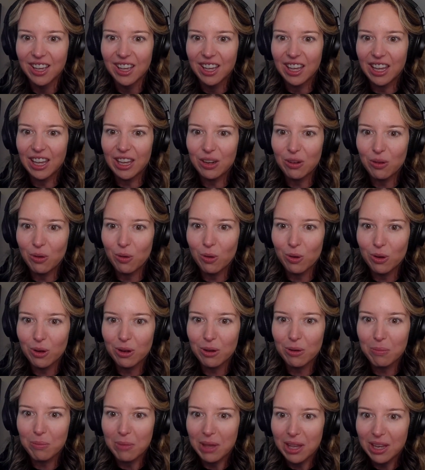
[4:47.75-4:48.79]
in order
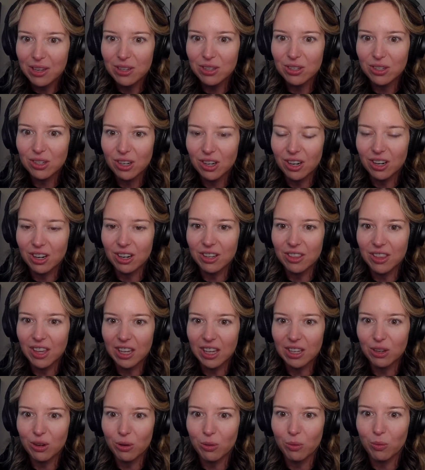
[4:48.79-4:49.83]
to make sure
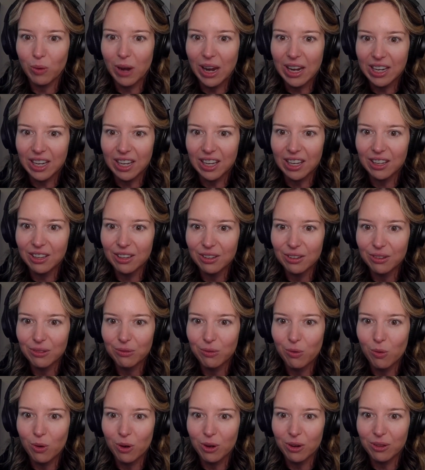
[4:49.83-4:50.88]
that you're ready
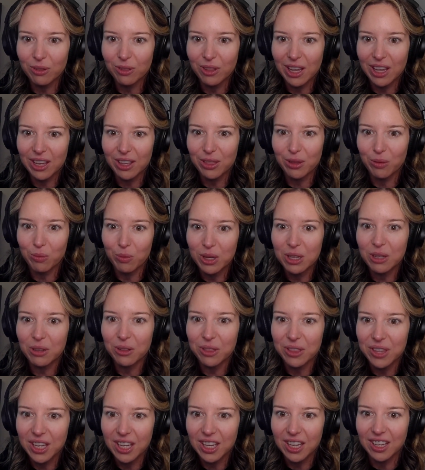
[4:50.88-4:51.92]
for like the real
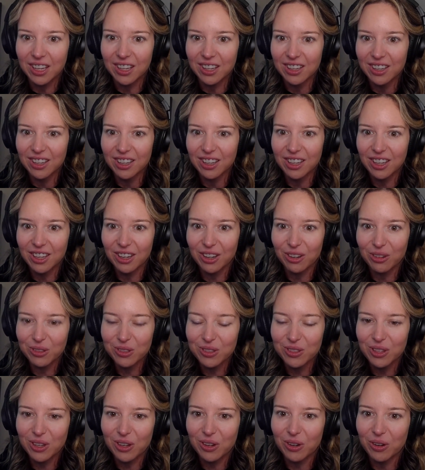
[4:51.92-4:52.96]
thing, you know?"
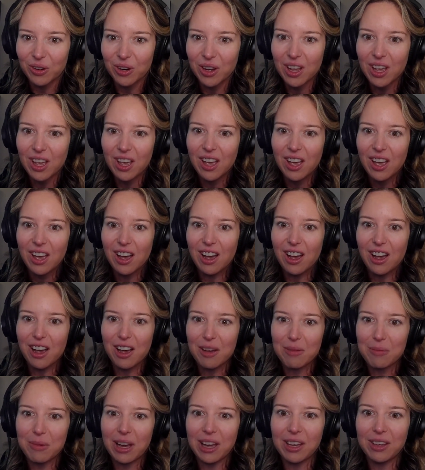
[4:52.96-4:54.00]
So
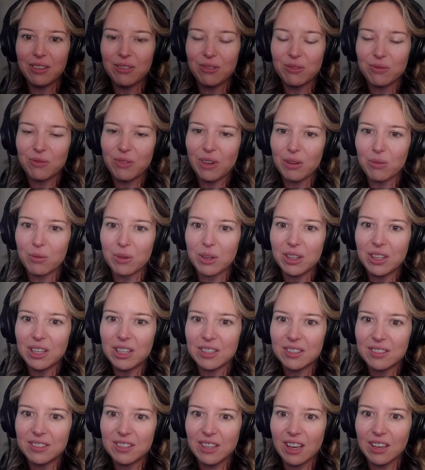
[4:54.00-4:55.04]
I really,
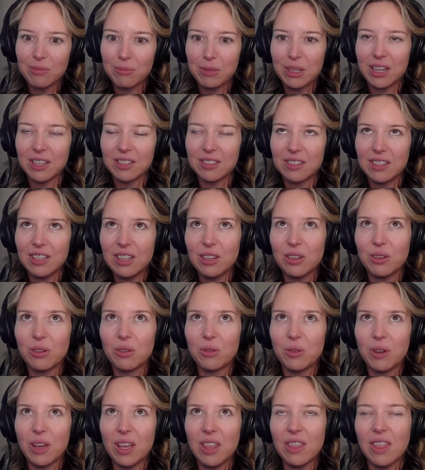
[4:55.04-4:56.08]
I mean, I see
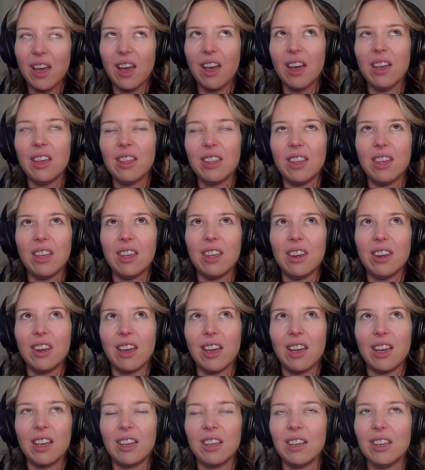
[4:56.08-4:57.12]
you in that, and
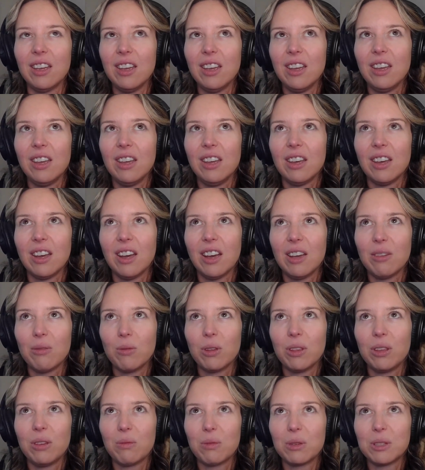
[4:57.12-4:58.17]
I
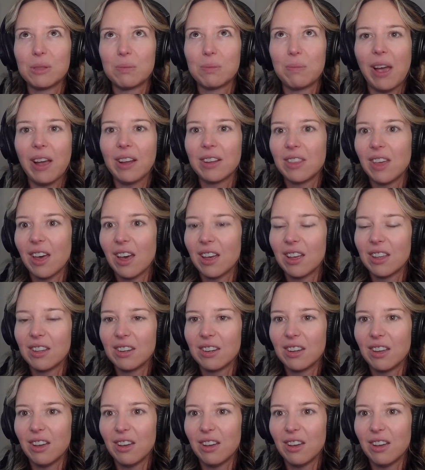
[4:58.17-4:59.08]
really respect that.